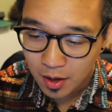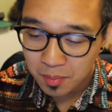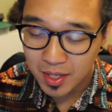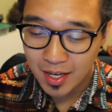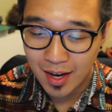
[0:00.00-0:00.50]

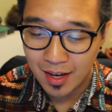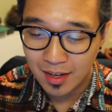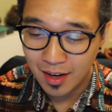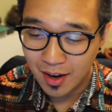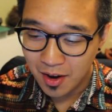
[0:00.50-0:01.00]
Oh my
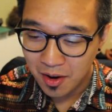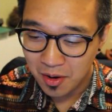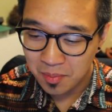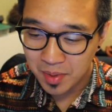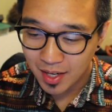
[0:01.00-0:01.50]
god.
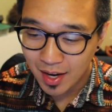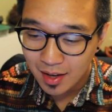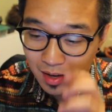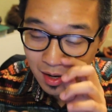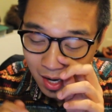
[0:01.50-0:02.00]
Oh my
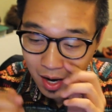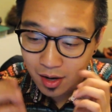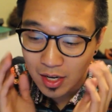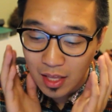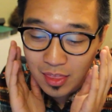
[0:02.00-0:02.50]
god.
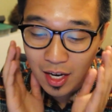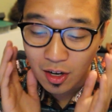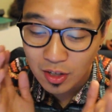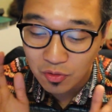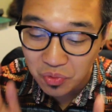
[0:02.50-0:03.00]
Nan! They
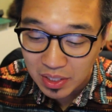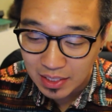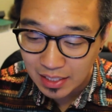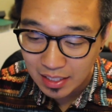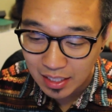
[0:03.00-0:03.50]
are
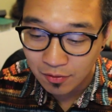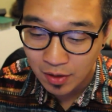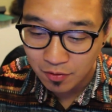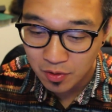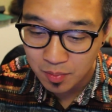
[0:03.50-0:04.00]
really
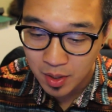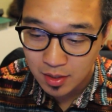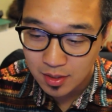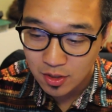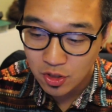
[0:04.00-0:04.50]
giving everyone
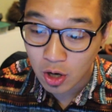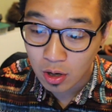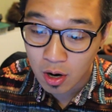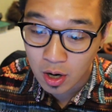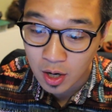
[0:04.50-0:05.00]
parts.
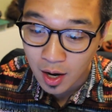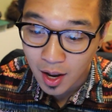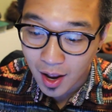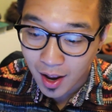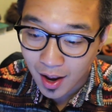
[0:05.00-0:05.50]
Chorong!
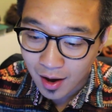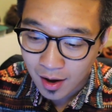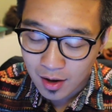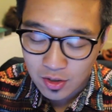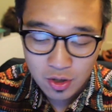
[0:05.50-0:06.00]

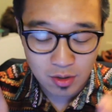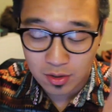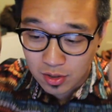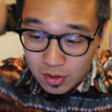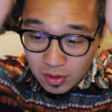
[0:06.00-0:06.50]

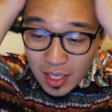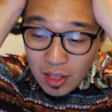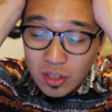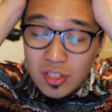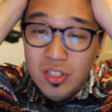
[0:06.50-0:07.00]
Chorong soup, they
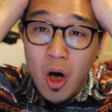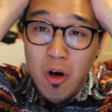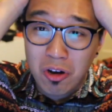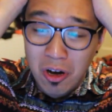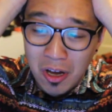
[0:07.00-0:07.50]
look
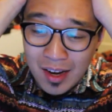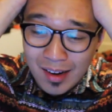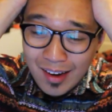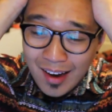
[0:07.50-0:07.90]
so good!